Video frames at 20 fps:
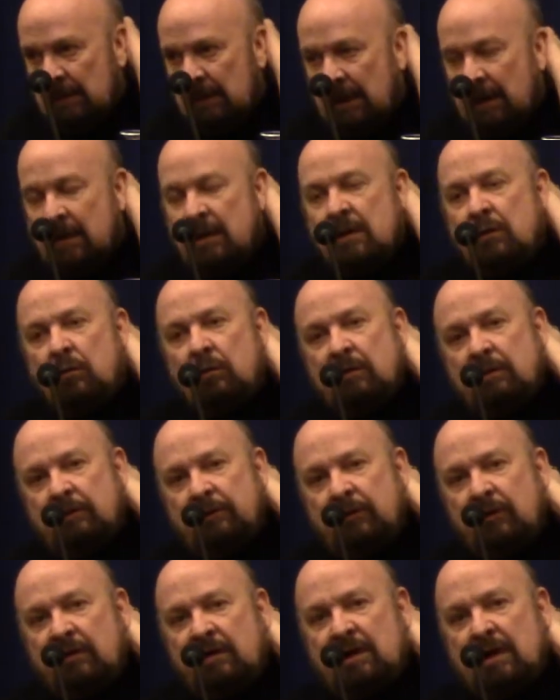I think the
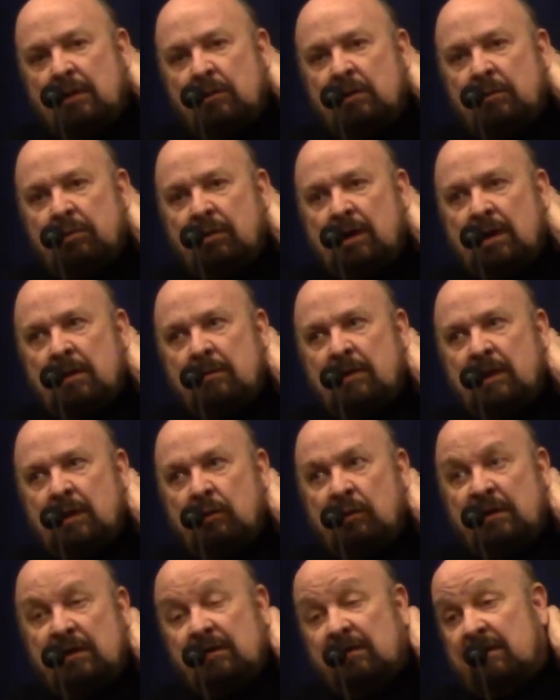first time we brought him there
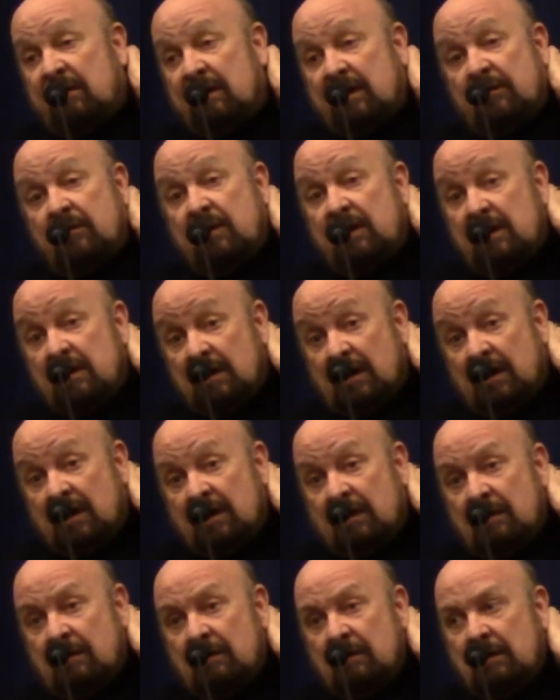was in
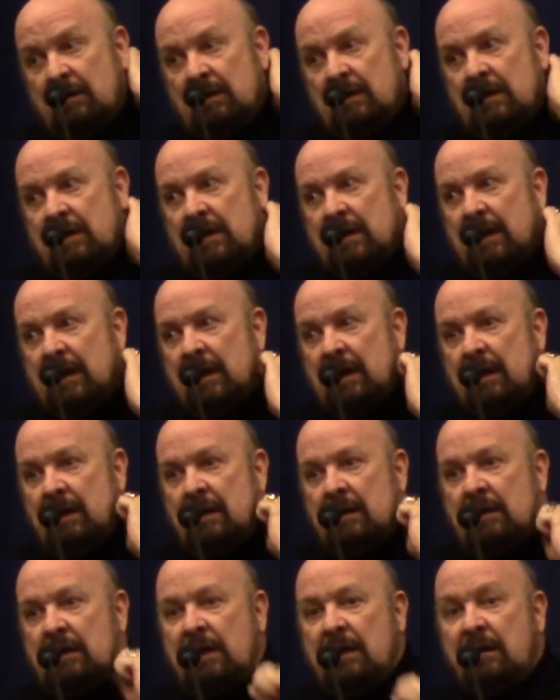'79,
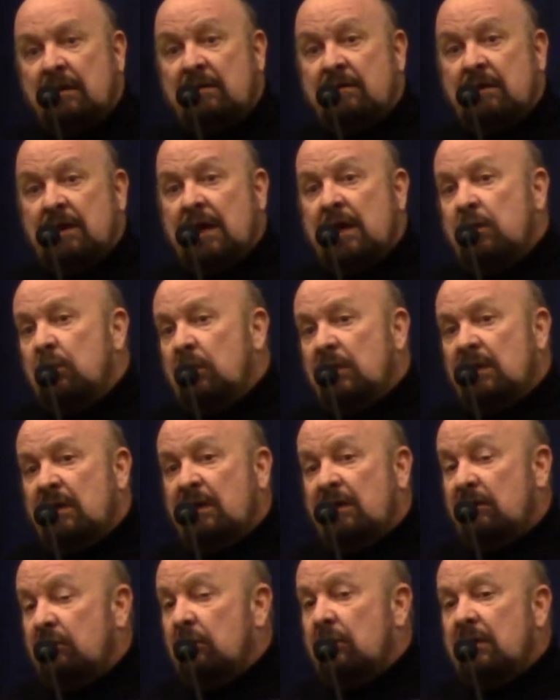and he stayed with
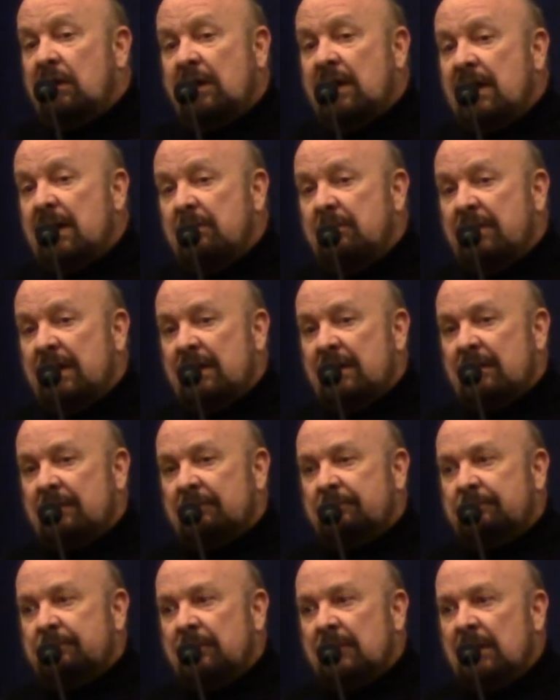us through the campaign.
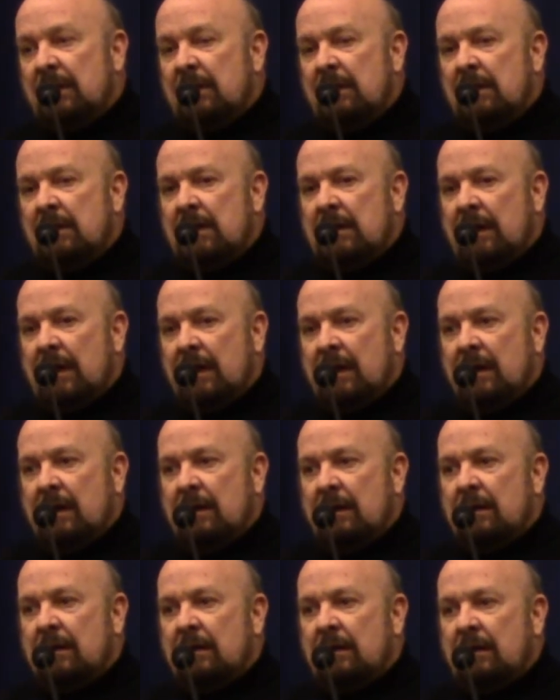
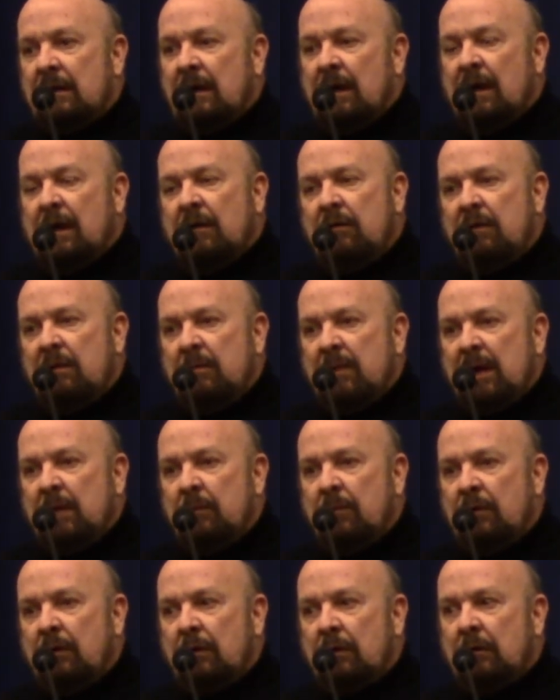And I
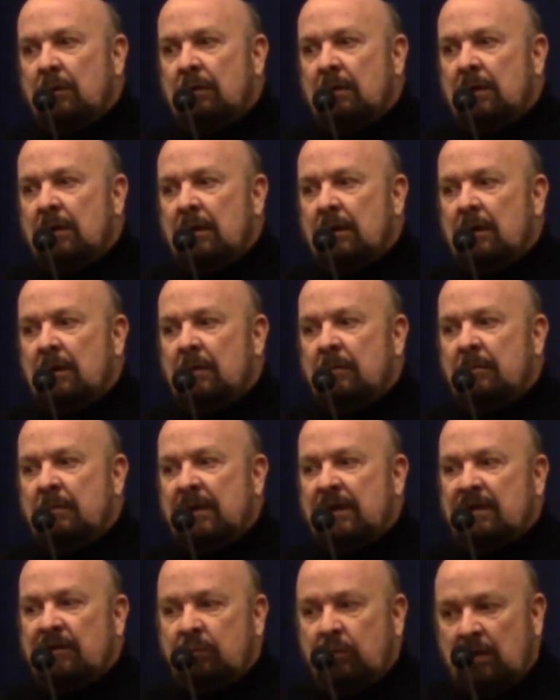remember,
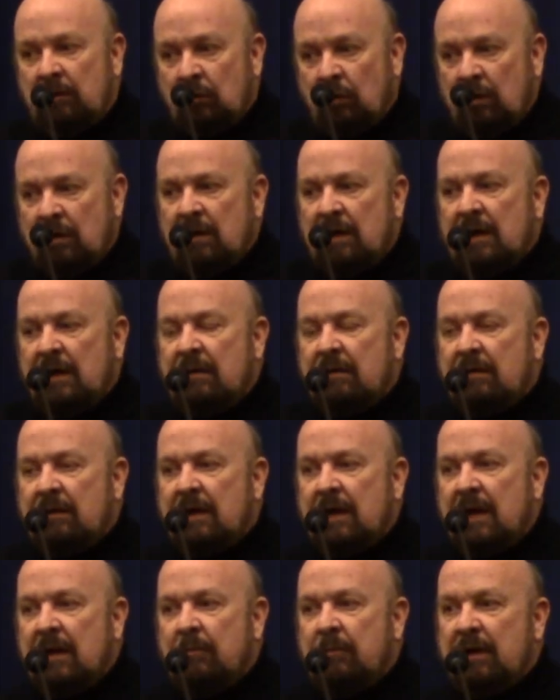because we'd organized the
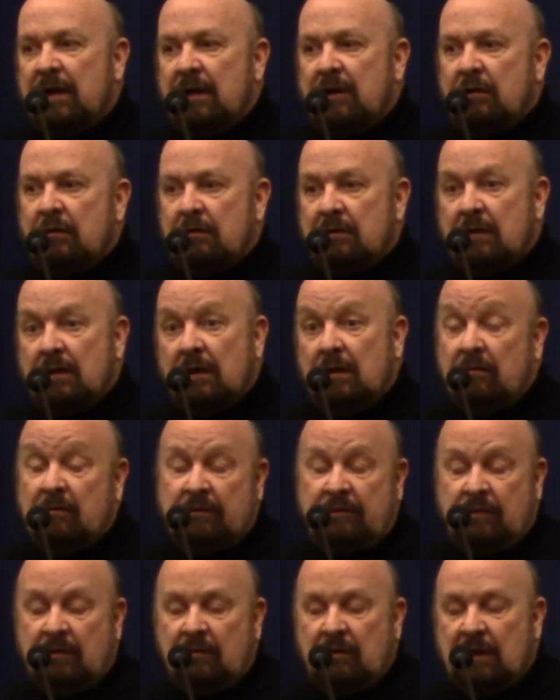campaign in Utah, and
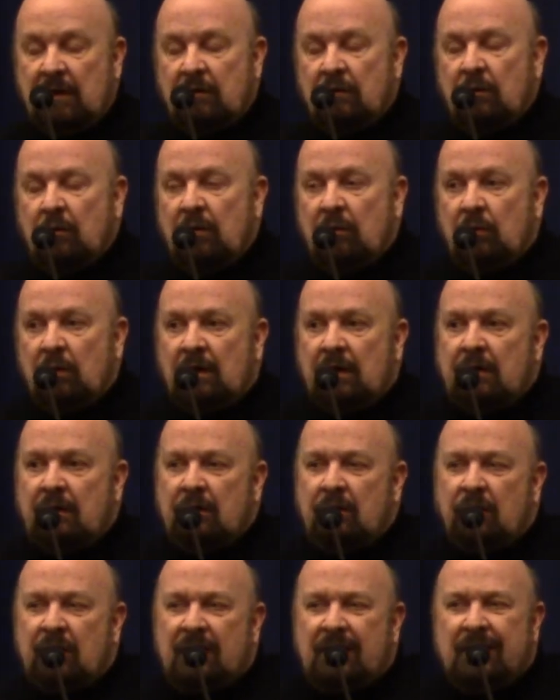we figured out no one wanted
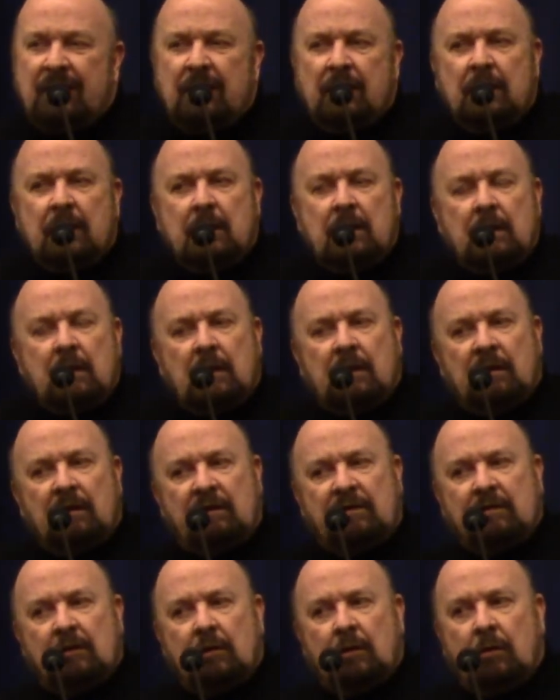to do anything,
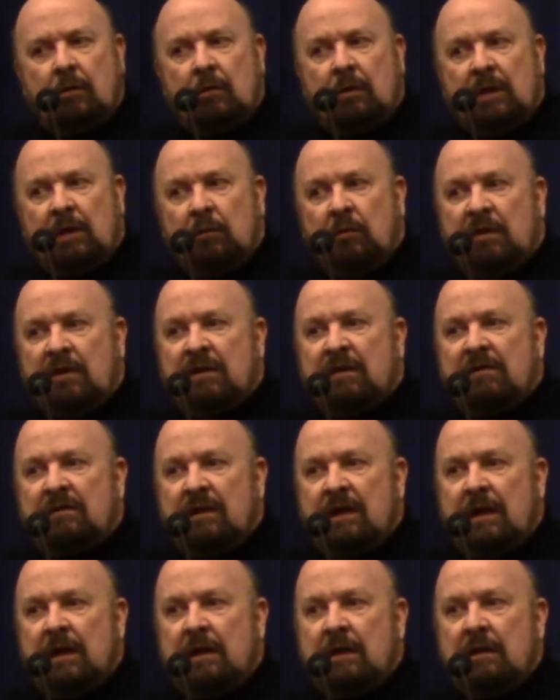so it was
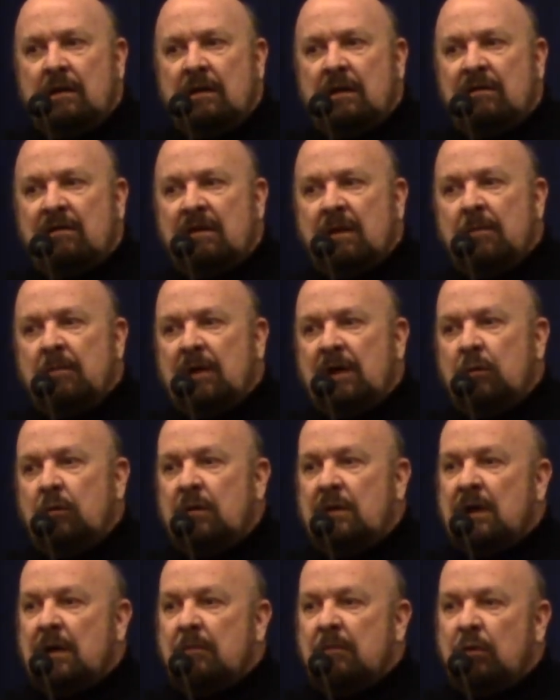decided that somebody
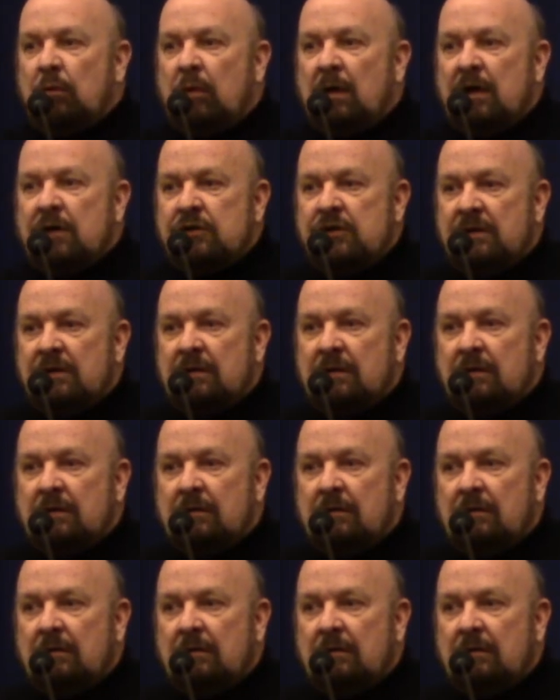would come to Washington.